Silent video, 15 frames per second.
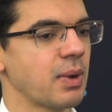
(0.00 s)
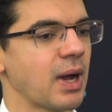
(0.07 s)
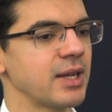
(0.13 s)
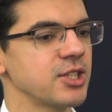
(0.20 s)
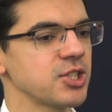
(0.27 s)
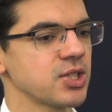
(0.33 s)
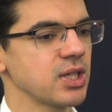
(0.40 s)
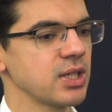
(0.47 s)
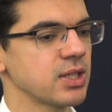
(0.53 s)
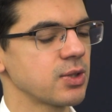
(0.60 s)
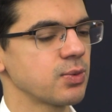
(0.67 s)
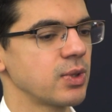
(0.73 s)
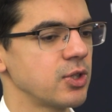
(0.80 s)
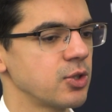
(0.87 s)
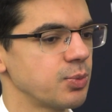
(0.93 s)
I just think
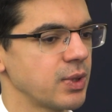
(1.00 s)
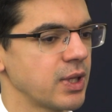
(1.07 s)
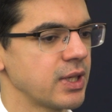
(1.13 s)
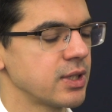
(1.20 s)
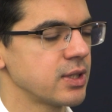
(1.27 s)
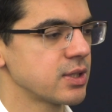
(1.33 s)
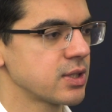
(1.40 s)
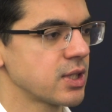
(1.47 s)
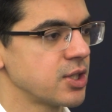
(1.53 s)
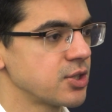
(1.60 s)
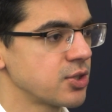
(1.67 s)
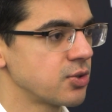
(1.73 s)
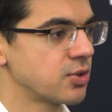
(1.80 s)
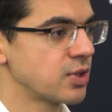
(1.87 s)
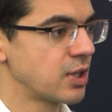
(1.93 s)
that when you play
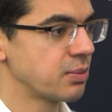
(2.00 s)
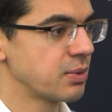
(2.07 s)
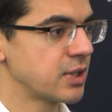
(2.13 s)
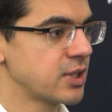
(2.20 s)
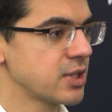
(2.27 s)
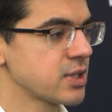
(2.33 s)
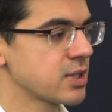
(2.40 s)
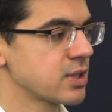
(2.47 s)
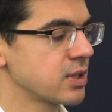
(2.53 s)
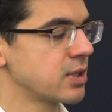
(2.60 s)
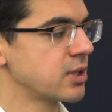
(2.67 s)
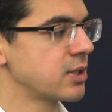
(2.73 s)
such great players,